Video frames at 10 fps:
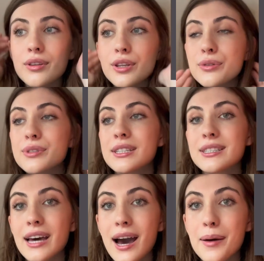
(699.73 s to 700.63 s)
use
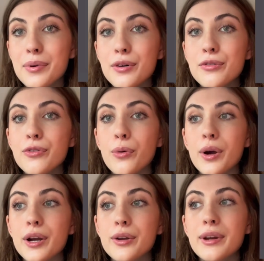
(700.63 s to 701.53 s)
this app
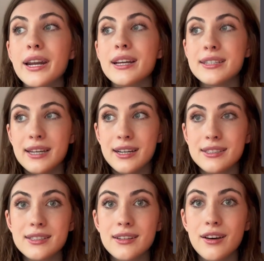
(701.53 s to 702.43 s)
for creating
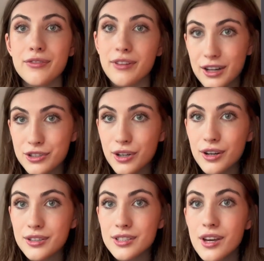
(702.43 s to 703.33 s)
decks of
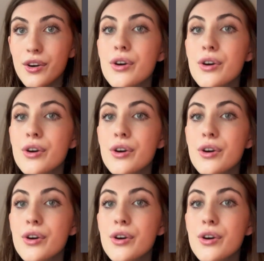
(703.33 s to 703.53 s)
flashcards